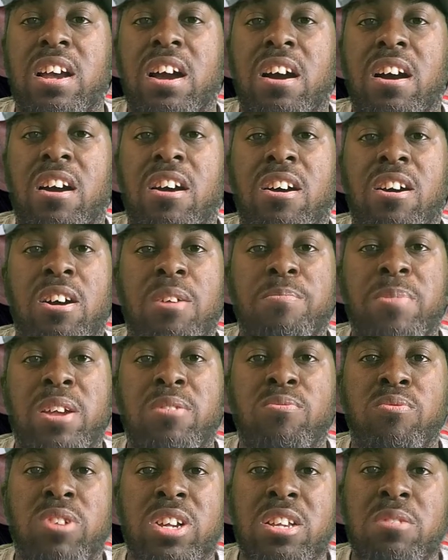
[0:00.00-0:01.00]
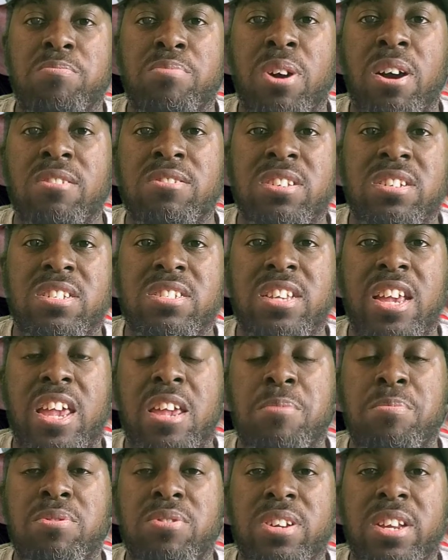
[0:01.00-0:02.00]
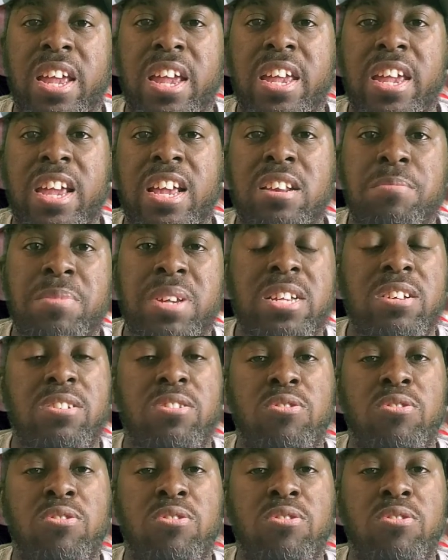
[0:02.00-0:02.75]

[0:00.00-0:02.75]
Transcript: um, and what he brought to the table in that element,